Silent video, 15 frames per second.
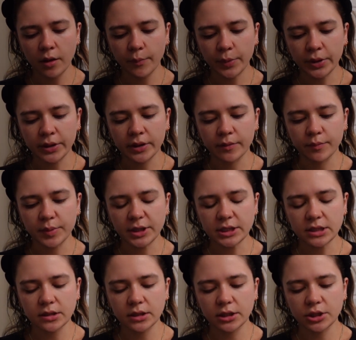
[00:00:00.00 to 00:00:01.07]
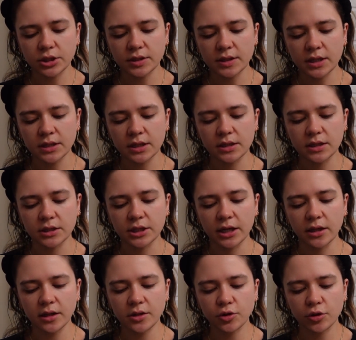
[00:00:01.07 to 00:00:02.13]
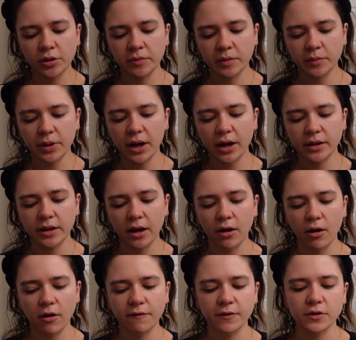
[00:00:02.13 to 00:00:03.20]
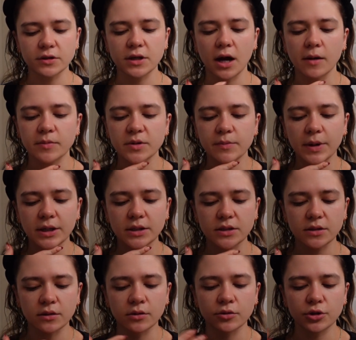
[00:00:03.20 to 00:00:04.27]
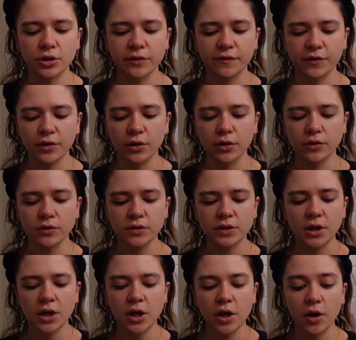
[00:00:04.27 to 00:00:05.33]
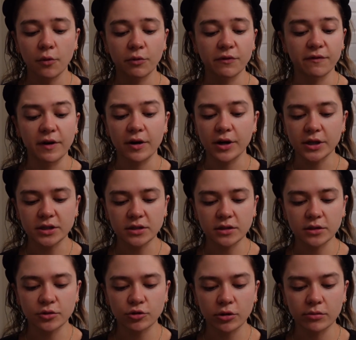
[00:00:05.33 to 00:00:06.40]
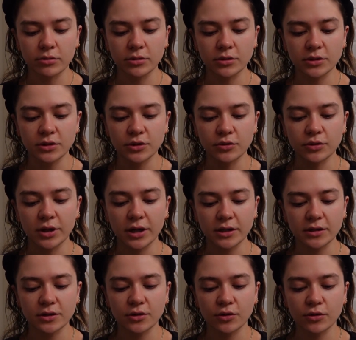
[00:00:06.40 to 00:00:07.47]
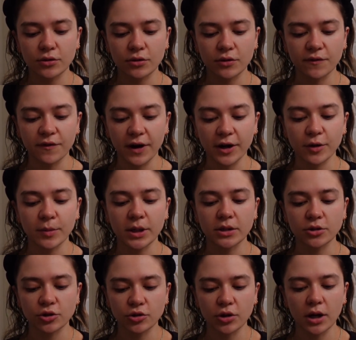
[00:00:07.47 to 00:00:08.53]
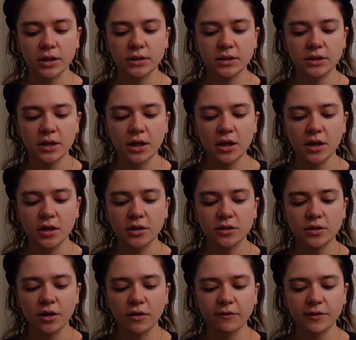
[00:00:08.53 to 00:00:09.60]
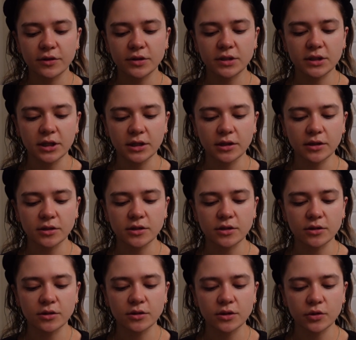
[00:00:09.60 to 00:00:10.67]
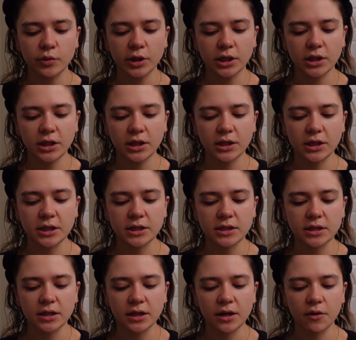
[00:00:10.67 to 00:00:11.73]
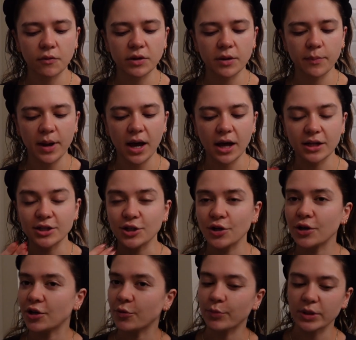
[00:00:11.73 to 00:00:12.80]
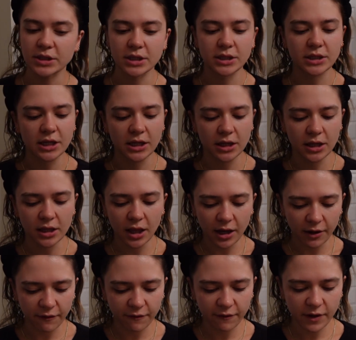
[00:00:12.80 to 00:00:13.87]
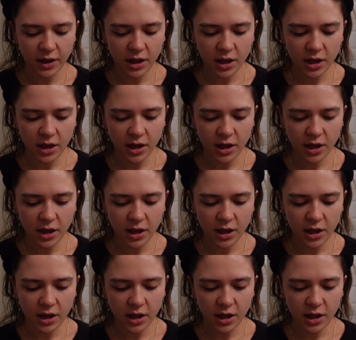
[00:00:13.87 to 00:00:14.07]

But basically it just says it's a daily treatment pad that offers optimized solution for those with various skin troubles due to external environment and stress. Solve your skin concerns quickly and easily with a pad during your busy daily life.